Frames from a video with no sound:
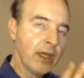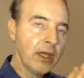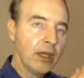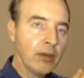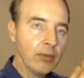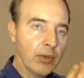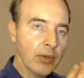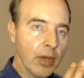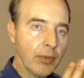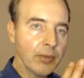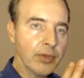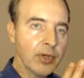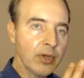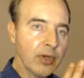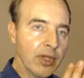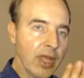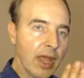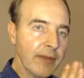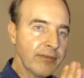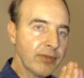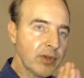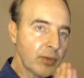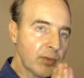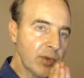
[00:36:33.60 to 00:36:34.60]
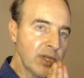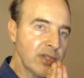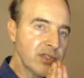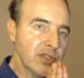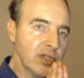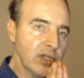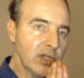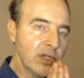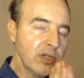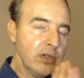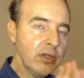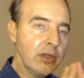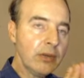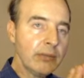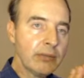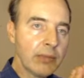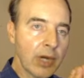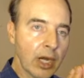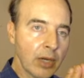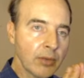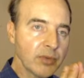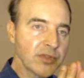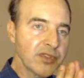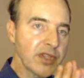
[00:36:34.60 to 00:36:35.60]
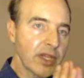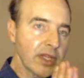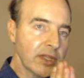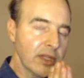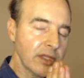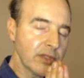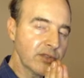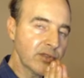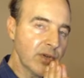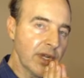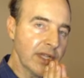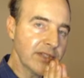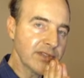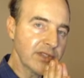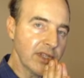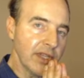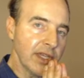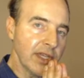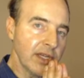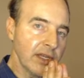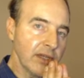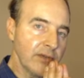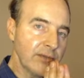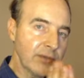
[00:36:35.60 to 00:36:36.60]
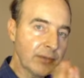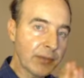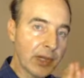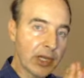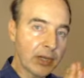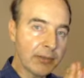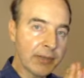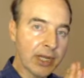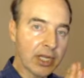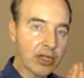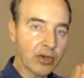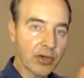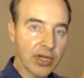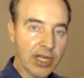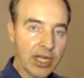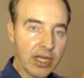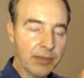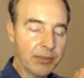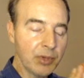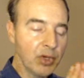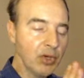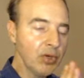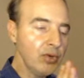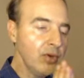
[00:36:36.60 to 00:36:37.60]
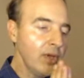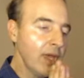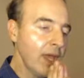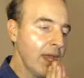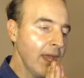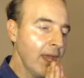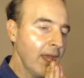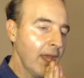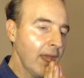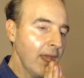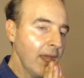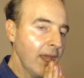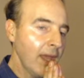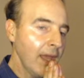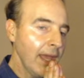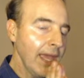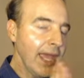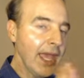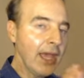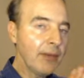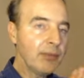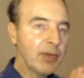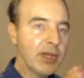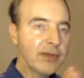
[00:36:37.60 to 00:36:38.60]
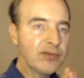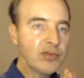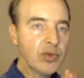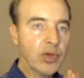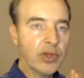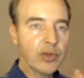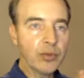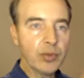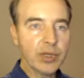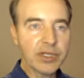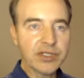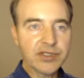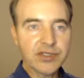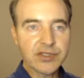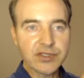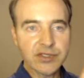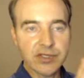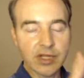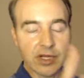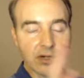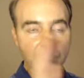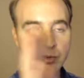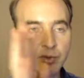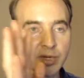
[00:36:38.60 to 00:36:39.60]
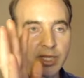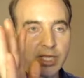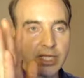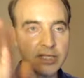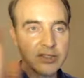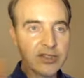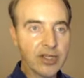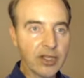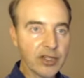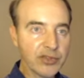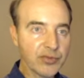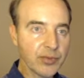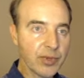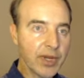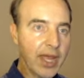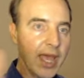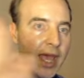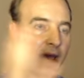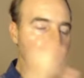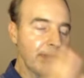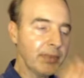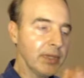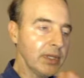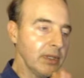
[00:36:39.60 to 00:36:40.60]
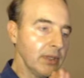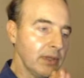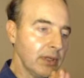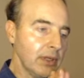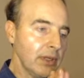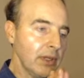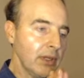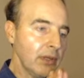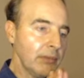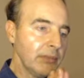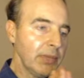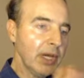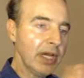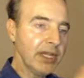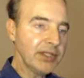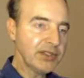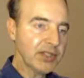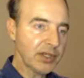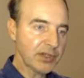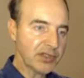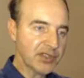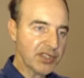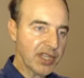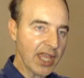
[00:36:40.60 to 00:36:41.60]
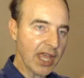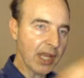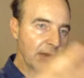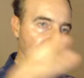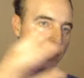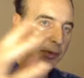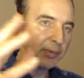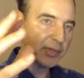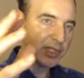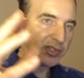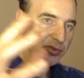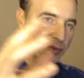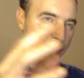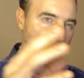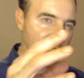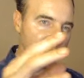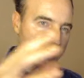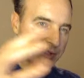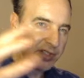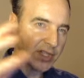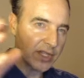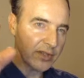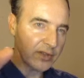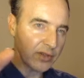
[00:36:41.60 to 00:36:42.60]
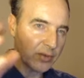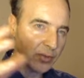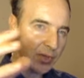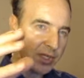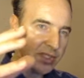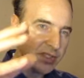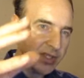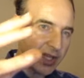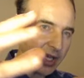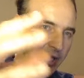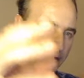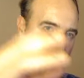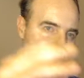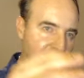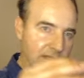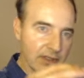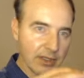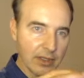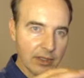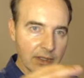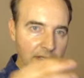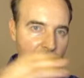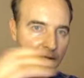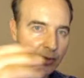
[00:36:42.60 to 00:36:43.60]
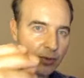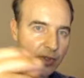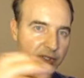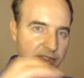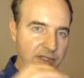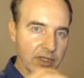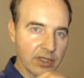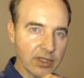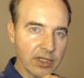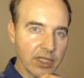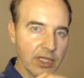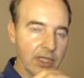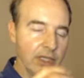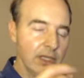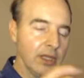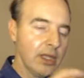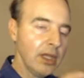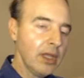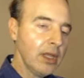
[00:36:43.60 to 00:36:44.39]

Well, we don't have the original. Mark was likely translated from Aramaic or Hebrew. And we have two other witnesses that agree and tell us what happened. But it's understandable because we can see in the Greek text, linguistically,